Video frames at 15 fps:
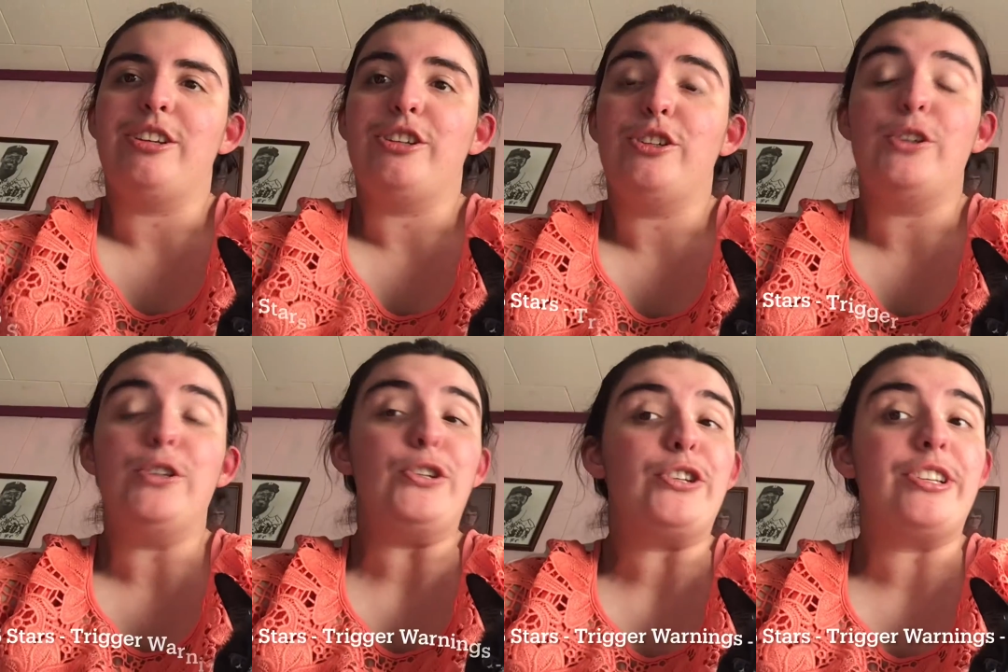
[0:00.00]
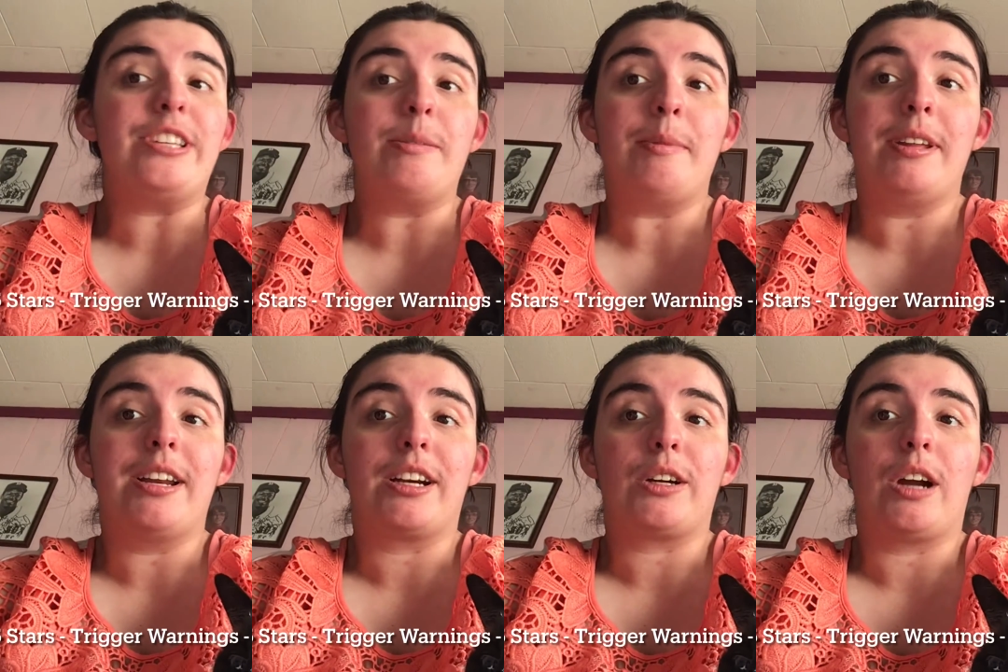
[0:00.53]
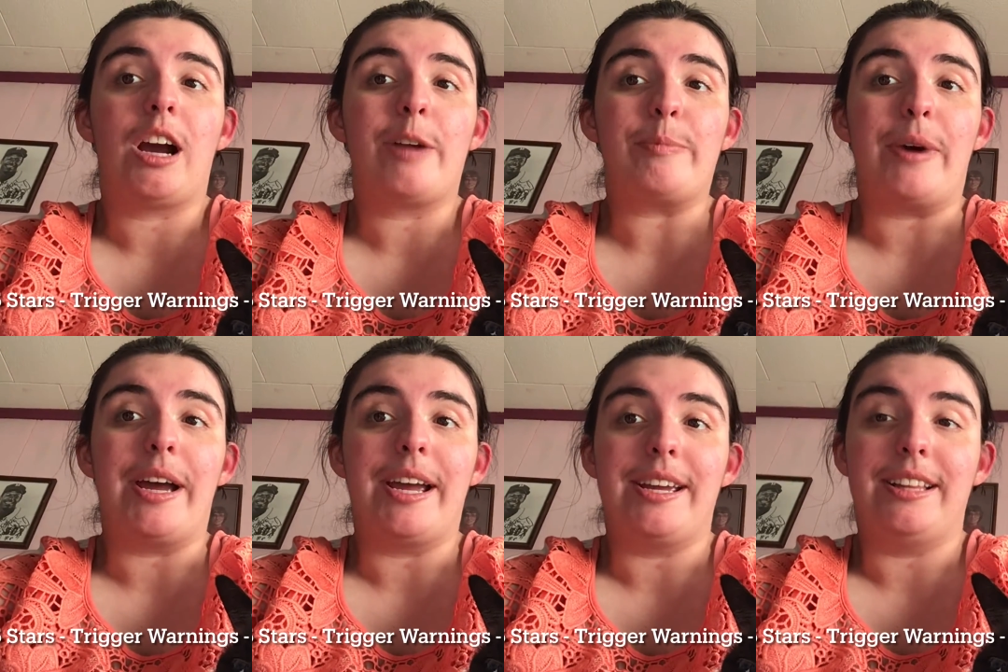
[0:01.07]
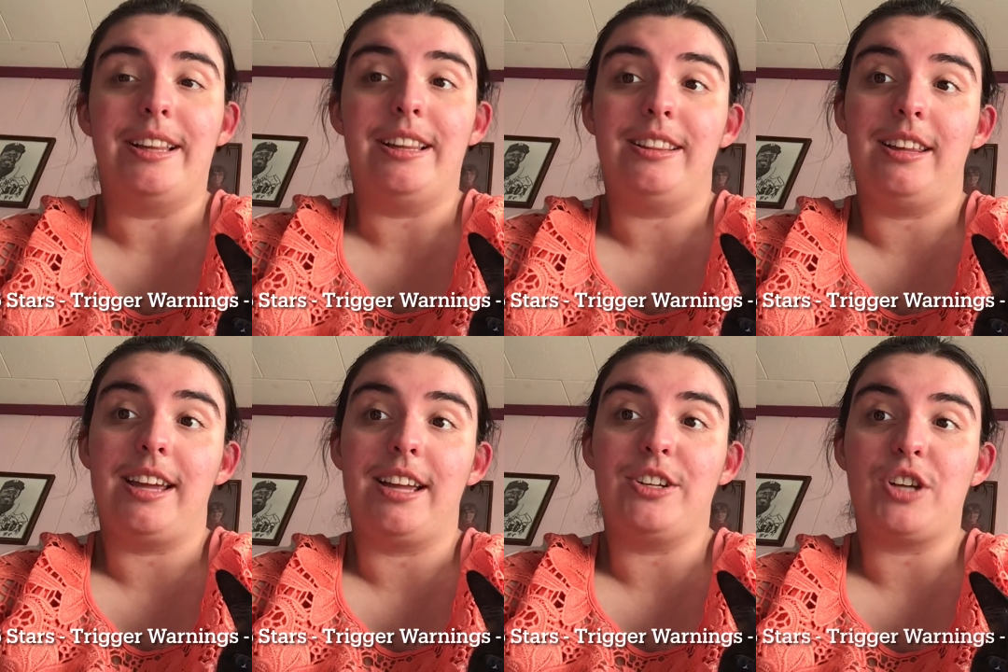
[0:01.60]
You Should See Me in a Crown by
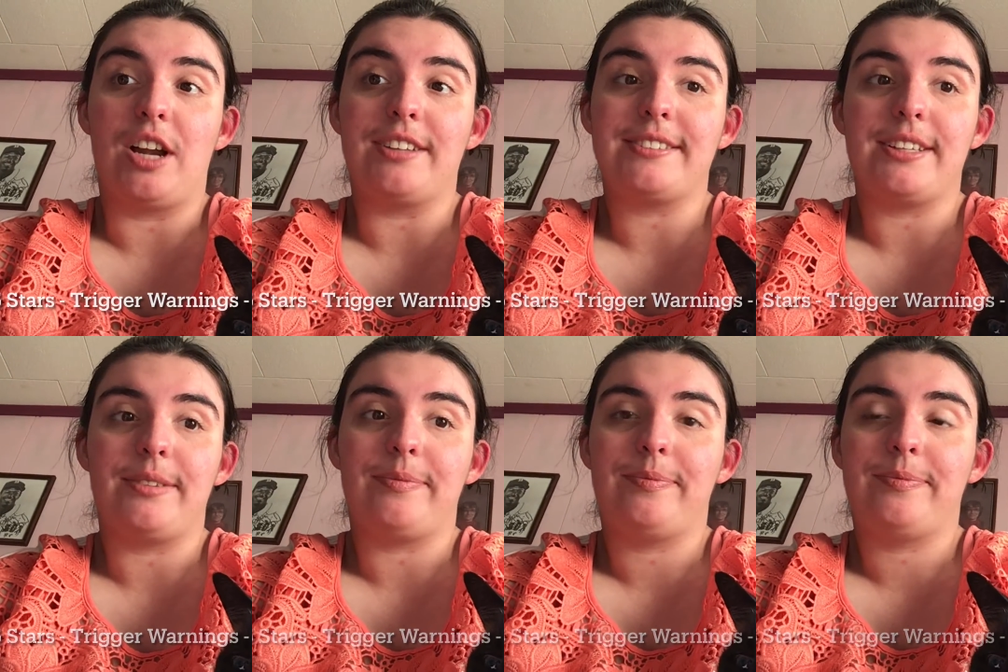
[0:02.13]
Leah Johnson.